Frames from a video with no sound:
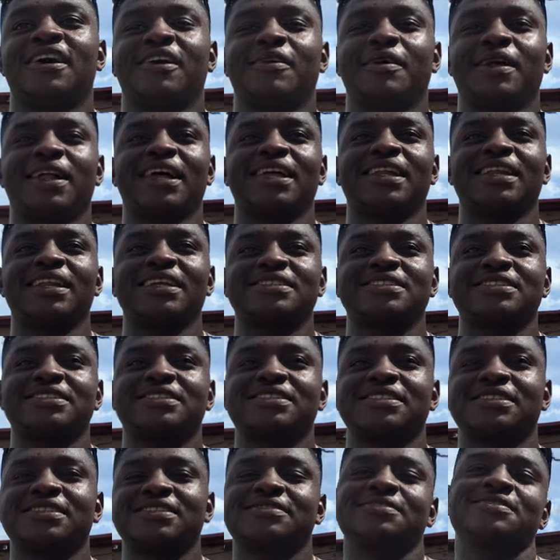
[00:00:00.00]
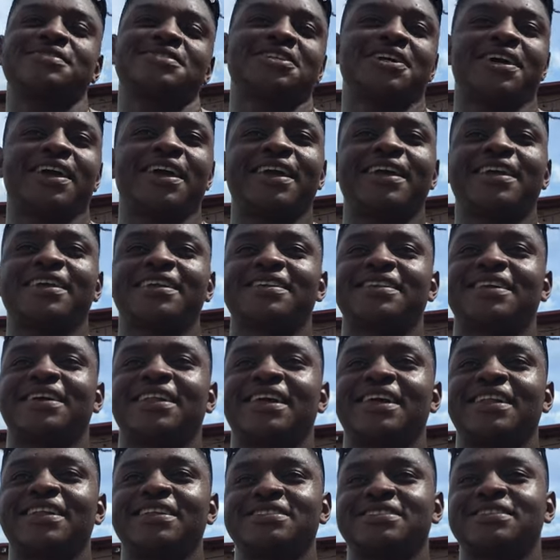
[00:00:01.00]
Oh, I like to listen to Drake. I
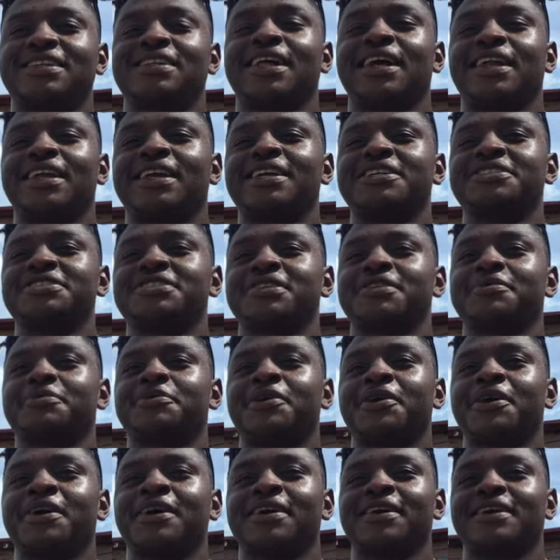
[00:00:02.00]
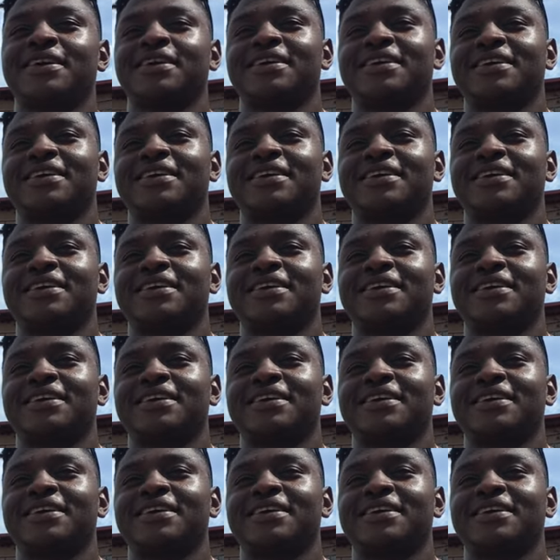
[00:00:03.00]
like to listen to a lot of Kendrick Lamar.